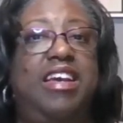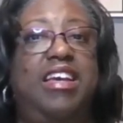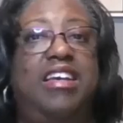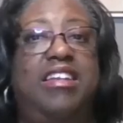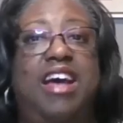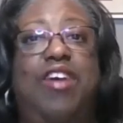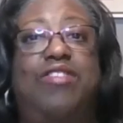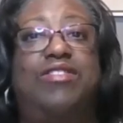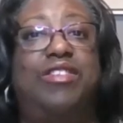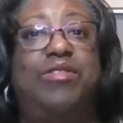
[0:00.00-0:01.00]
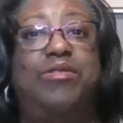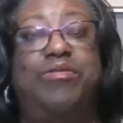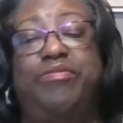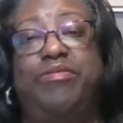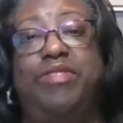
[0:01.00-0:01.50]
And I also
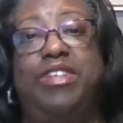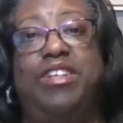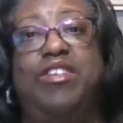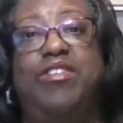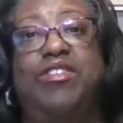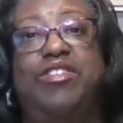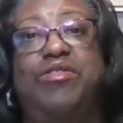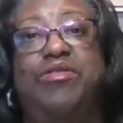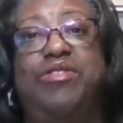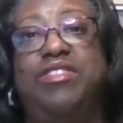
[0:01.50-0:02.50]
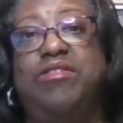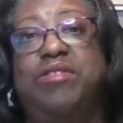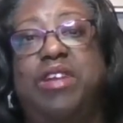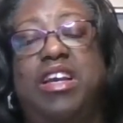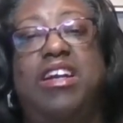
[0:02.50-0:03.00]
encourage you
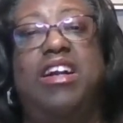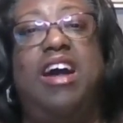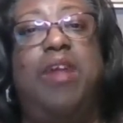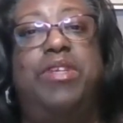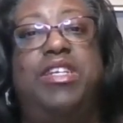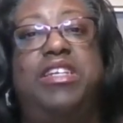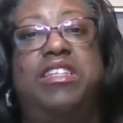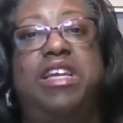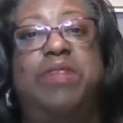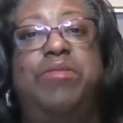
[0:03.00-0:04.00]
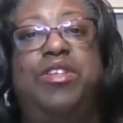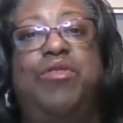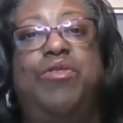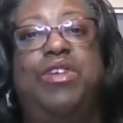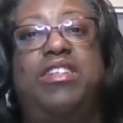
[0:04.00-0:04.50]
to comment, let me
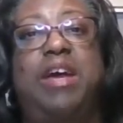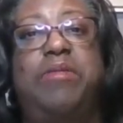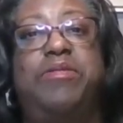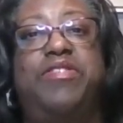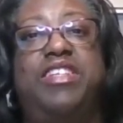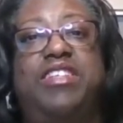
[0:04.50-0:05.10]
know what types of